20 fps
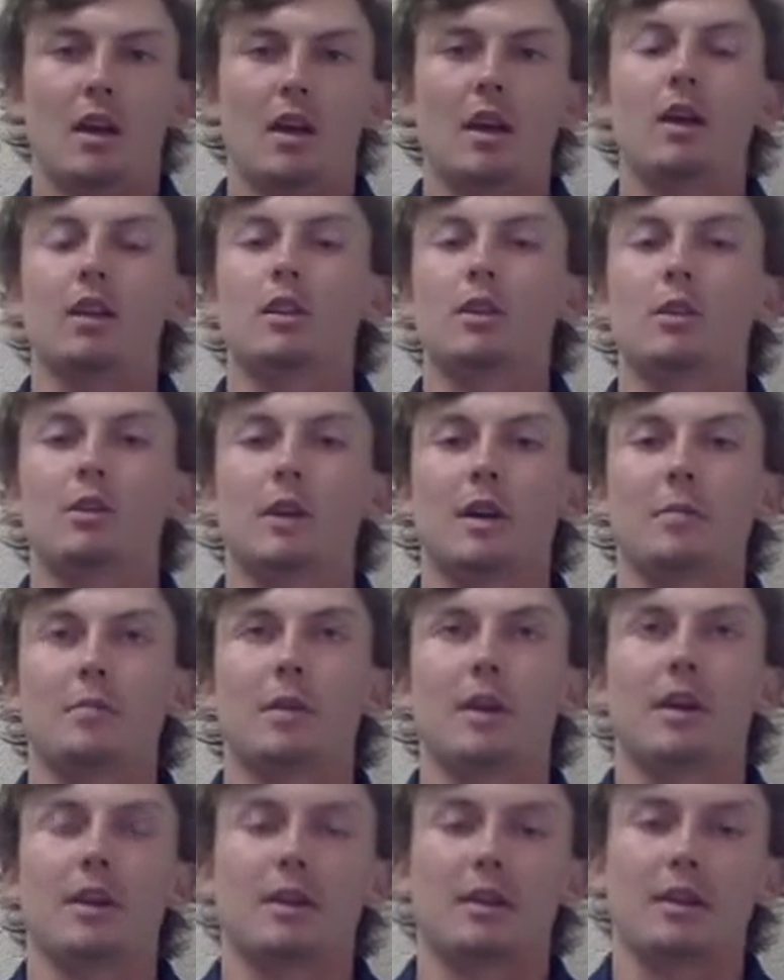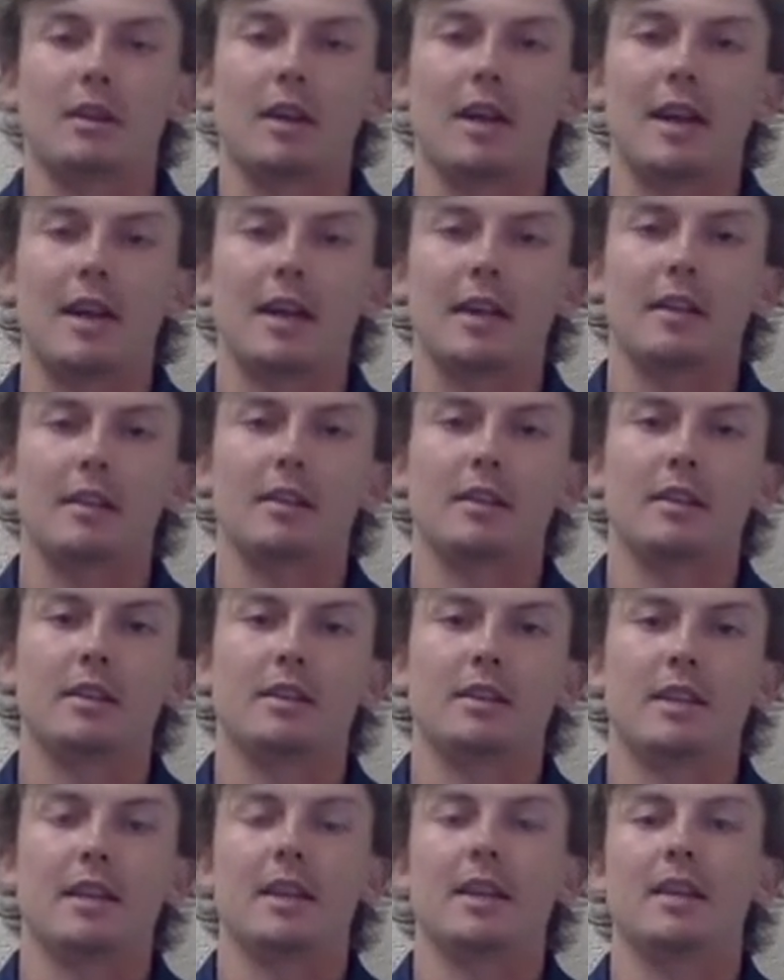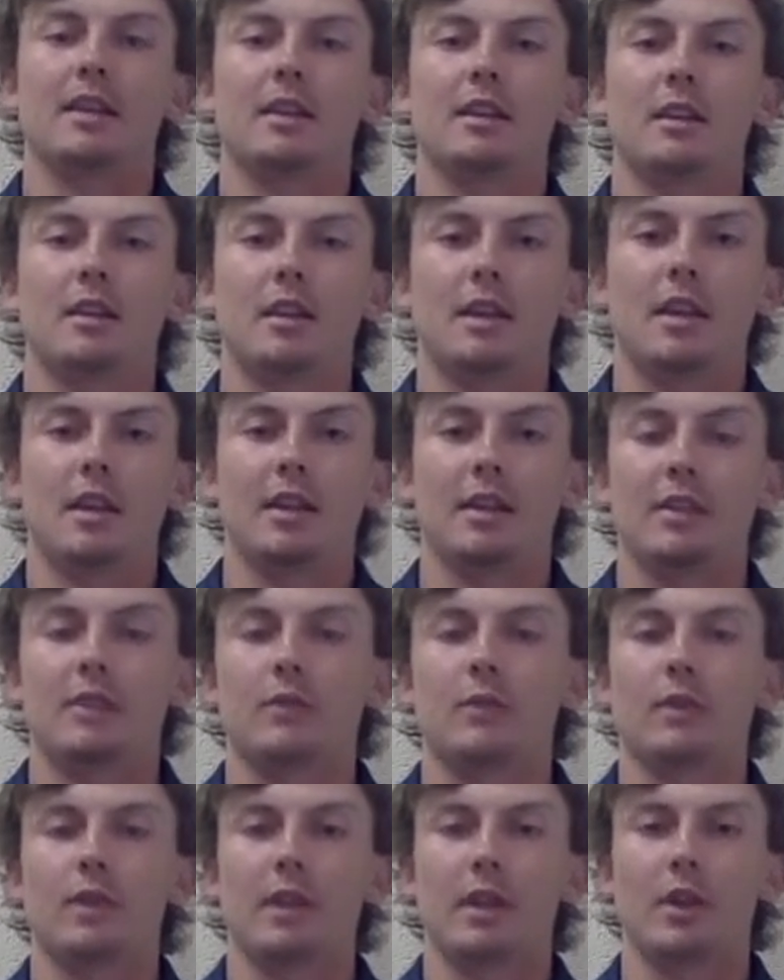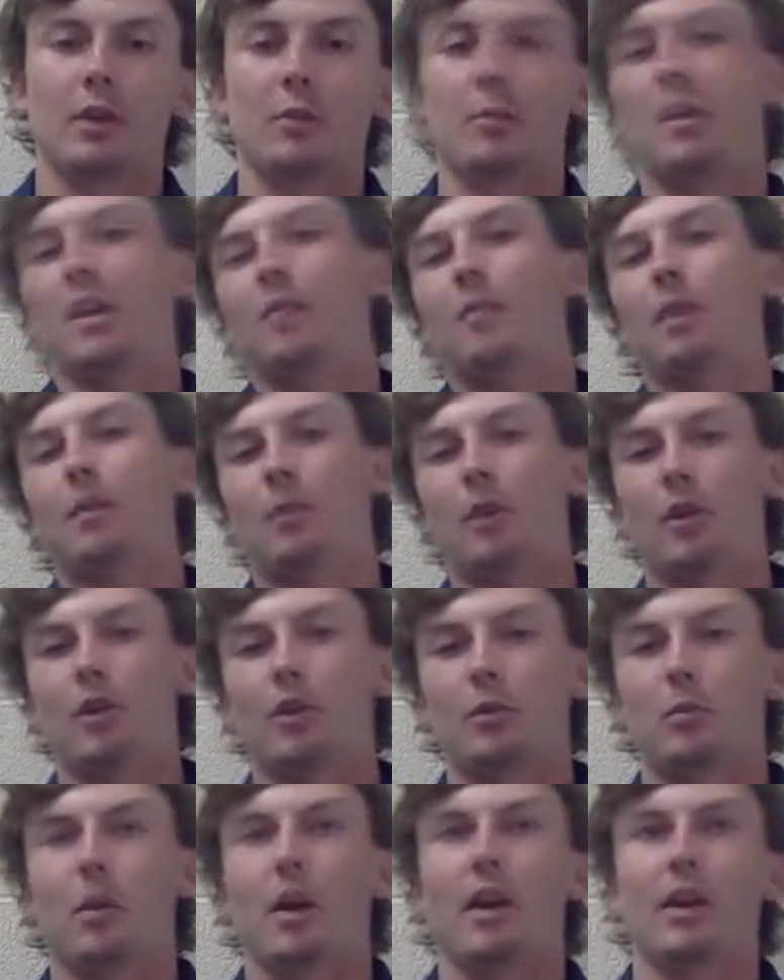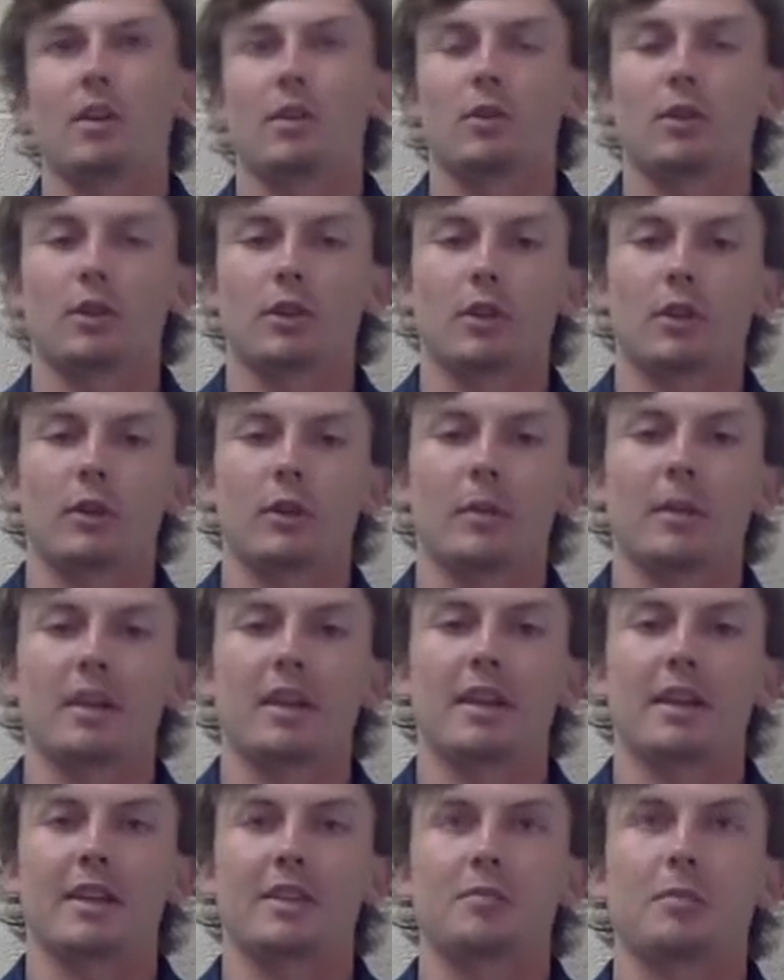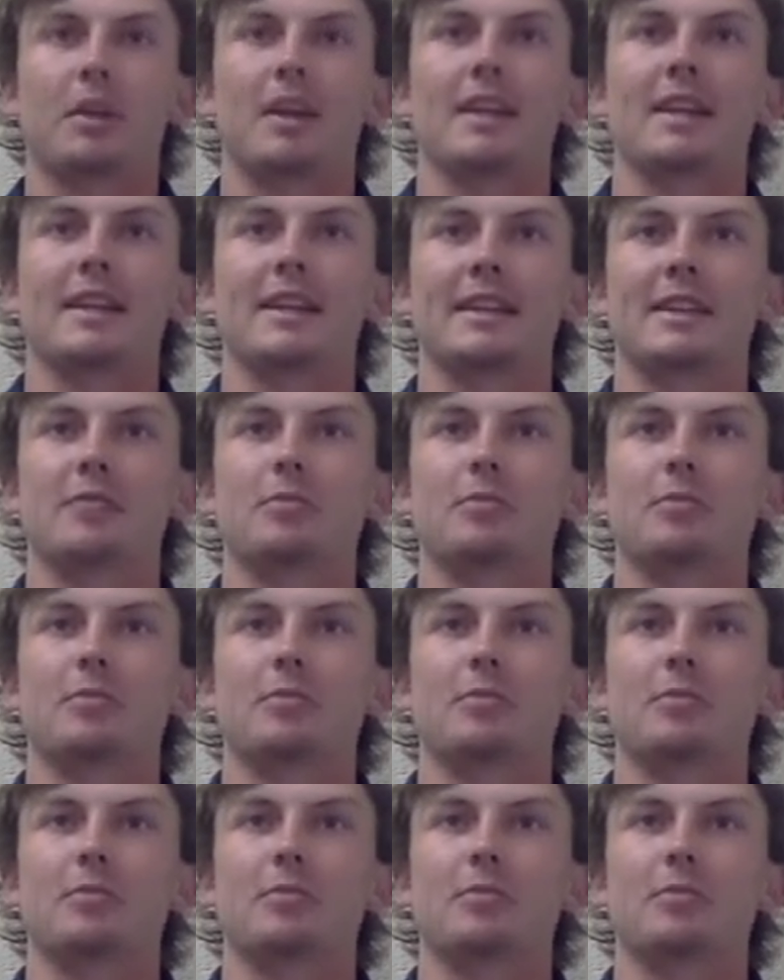Hello, I'm Micah, and today in this video, me and my partner Michael are going to be explaining